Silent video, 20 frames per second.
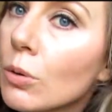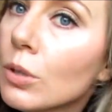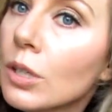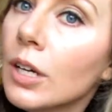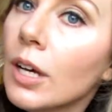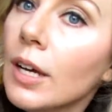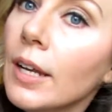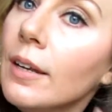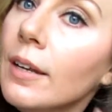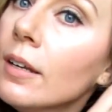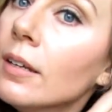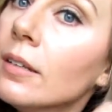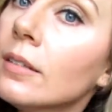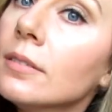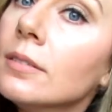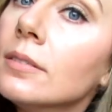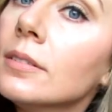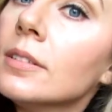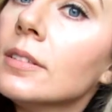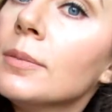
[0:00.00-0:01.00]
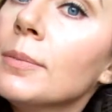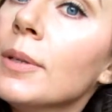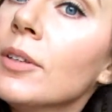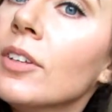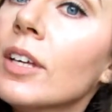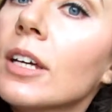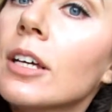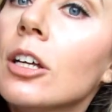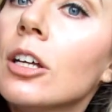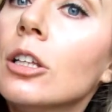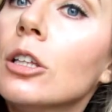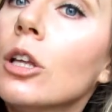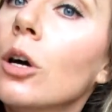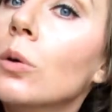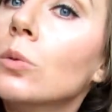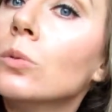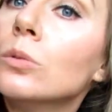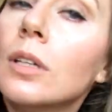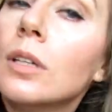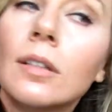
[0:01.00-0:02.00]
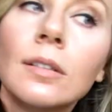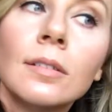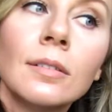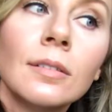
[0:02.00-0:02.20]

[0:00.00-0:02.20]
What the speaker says: good. It smells like cologne.